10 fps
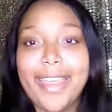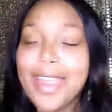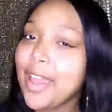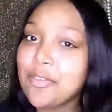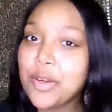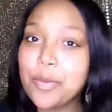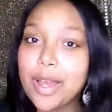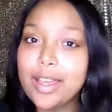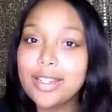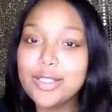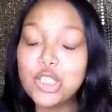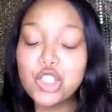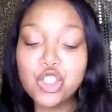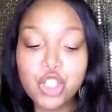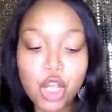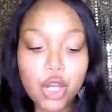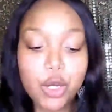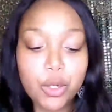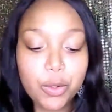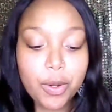everyone,
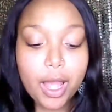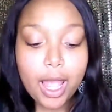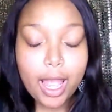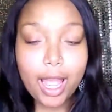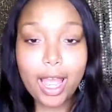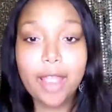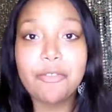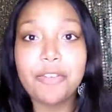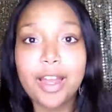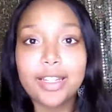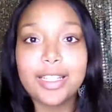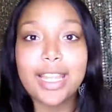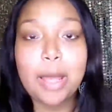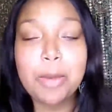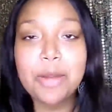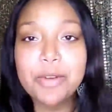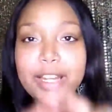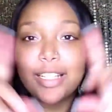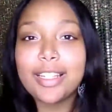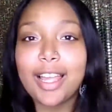so I finally got my
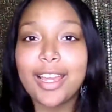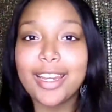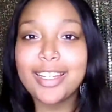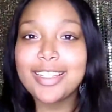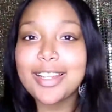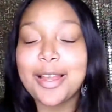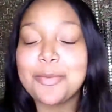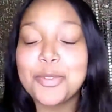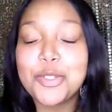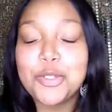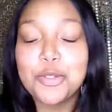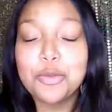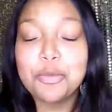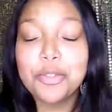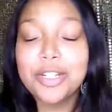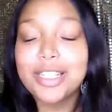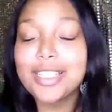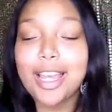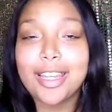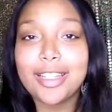ring light. I'm super
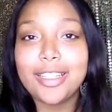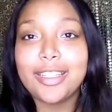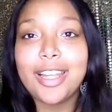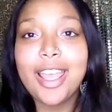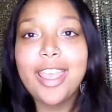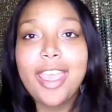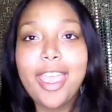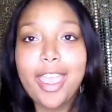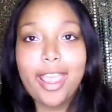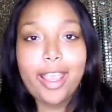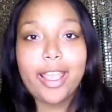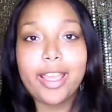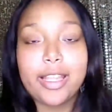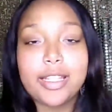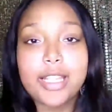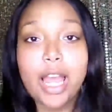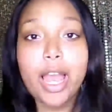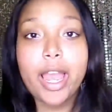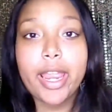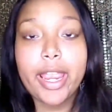excited, and
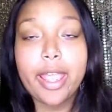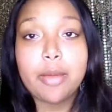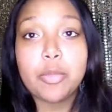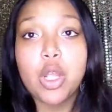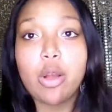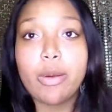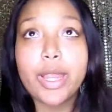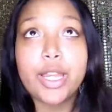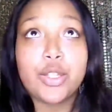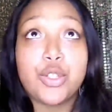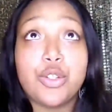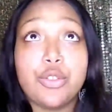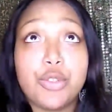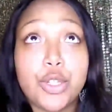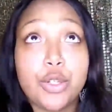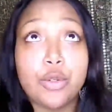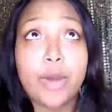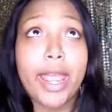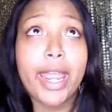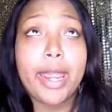I am going to do
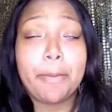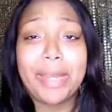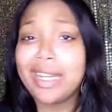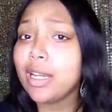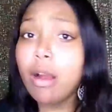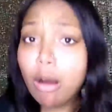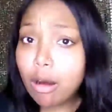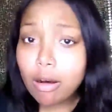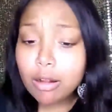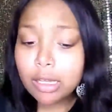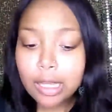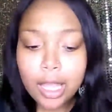a mini haul